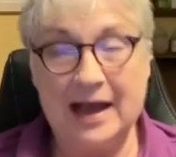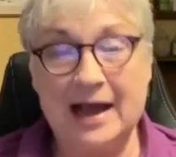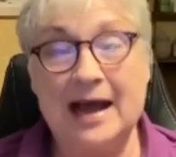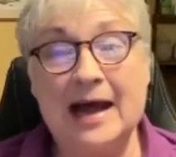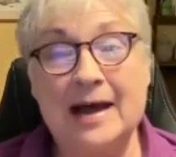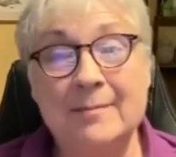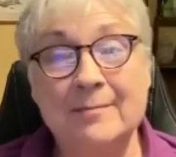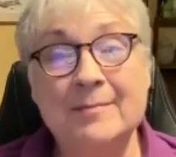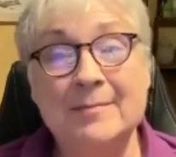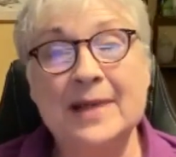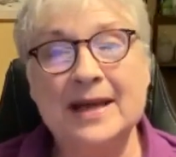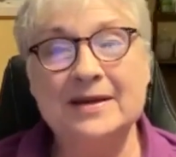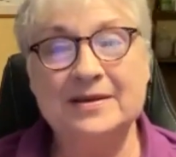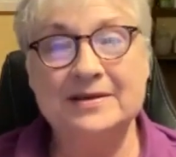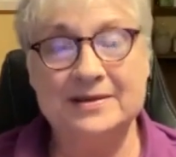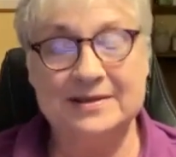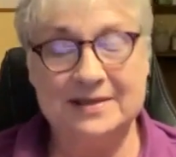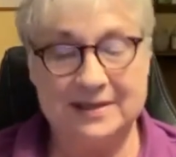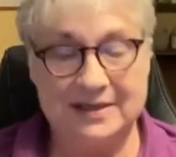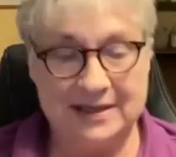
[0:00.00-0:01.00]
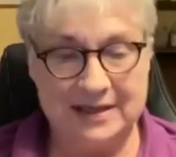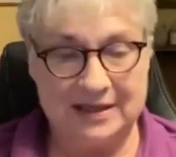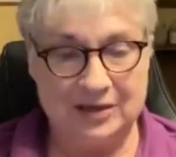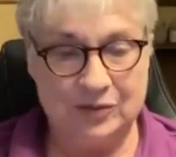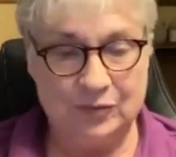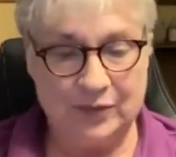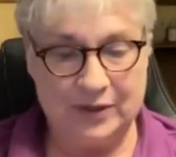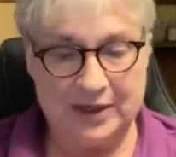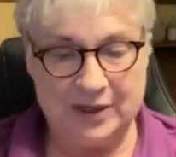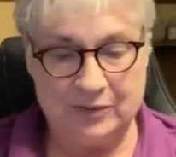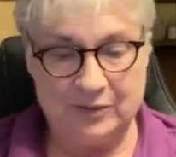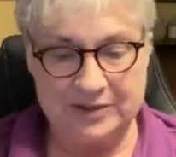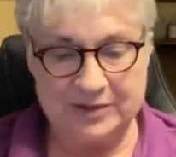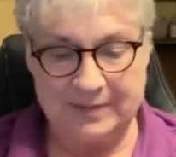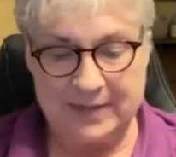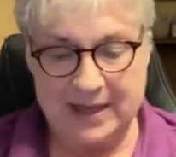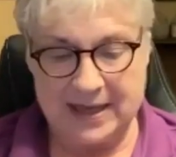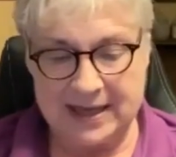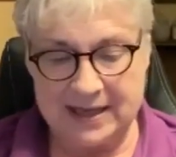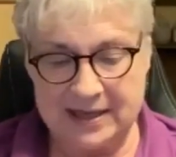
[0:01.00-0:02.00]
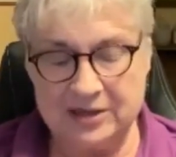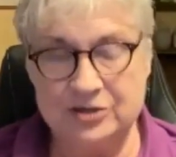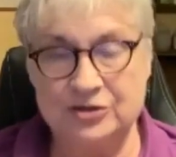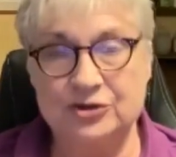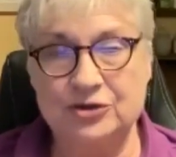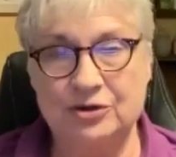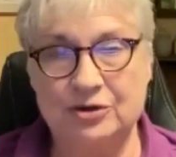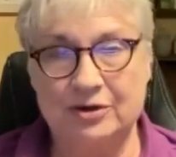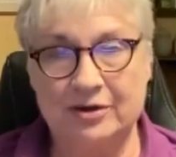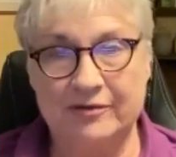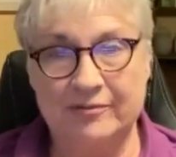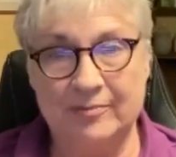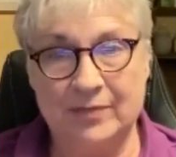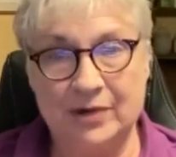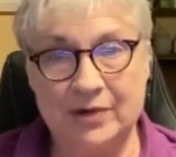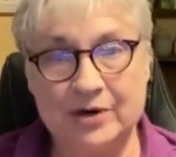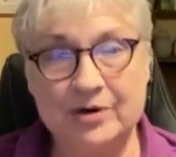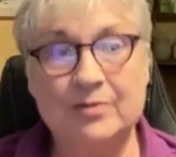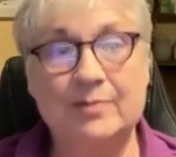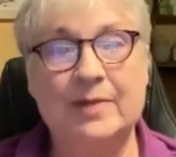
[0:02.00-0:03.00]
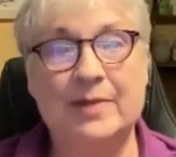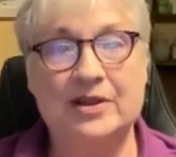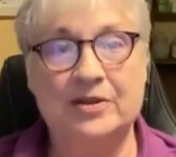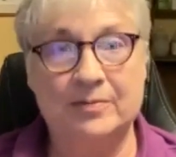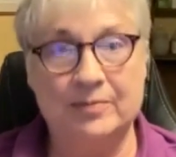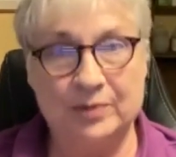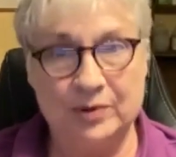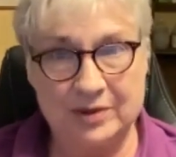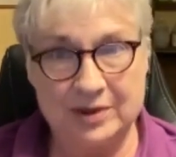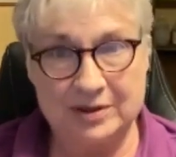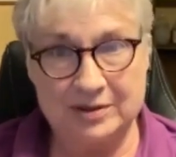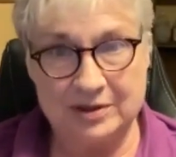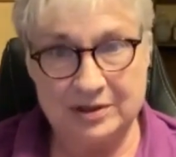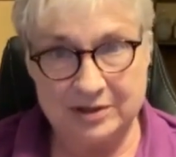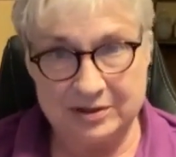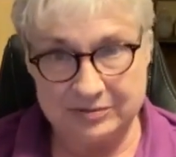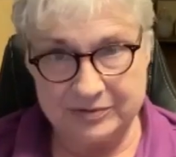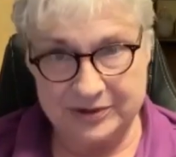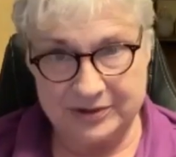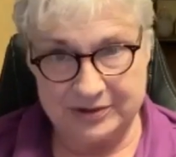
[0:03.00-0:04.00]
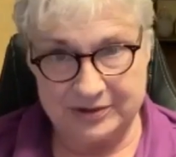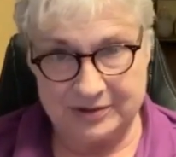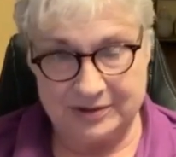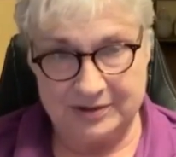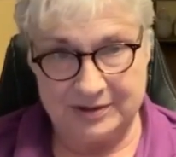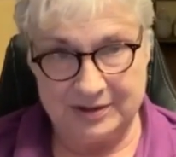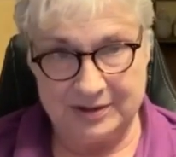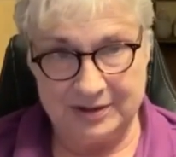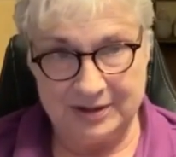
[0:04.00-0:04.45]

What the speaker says: I met Dean when he was manager of Murder by the Book in Houston.